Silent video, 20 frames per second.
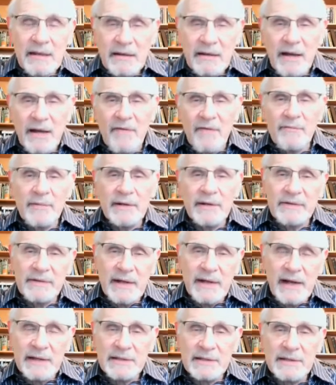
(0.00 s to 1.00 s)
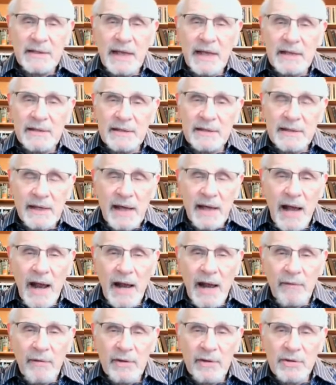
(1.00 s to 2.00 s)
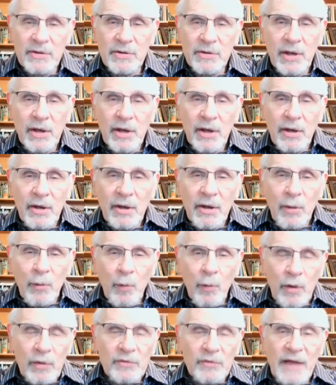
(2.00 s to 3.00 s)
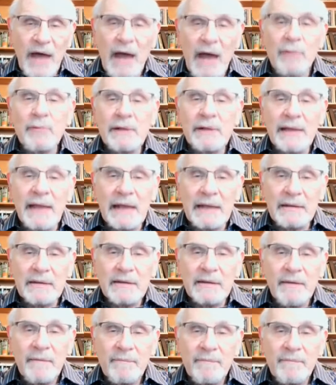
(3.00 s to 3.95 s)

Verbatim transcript: government of the United States and the Congress will not relent.